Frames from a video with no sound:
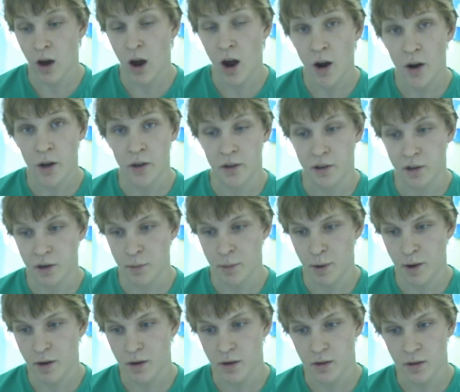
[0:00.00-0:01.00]
are
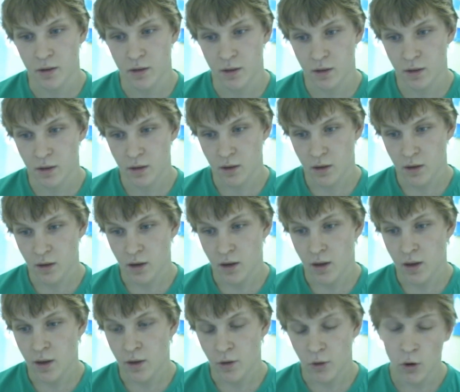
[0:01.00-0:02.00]
interdependent.
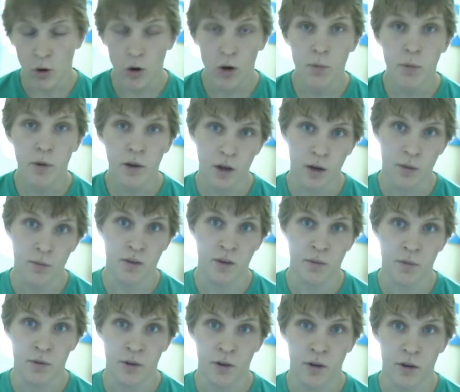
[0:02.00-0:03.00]
It all becomes
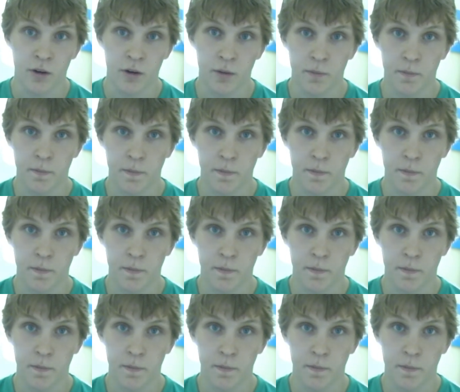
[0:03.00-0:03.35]
absurd.